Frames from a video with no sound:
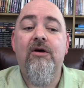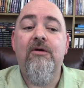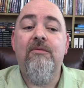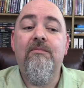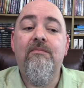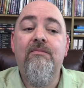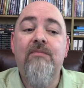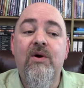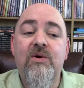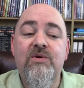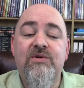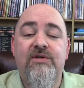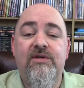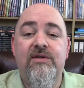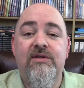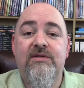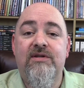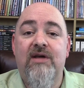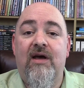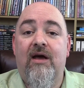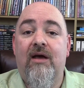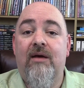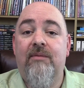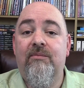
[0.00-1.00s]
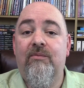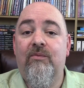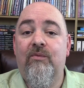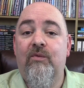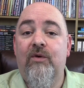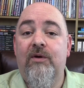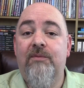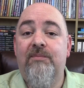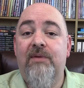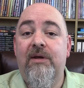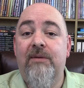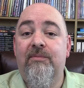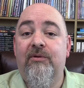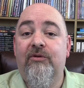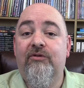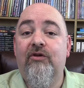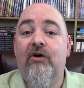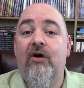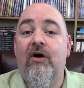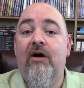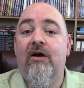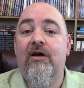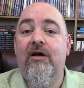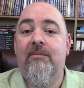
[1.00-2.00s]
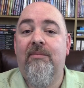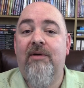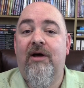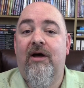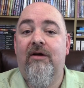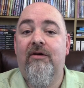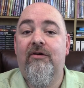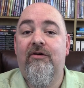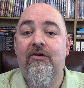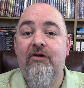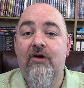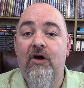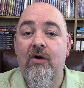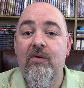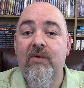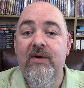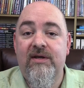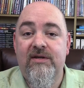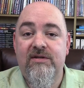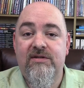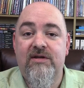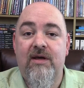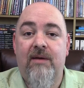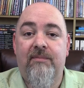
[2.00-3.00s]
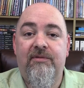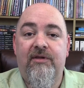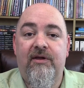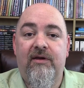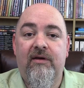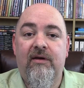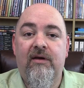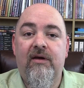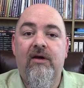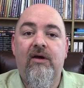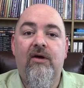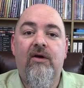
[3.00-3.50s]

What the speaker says: most of the time when people talk about knowing something,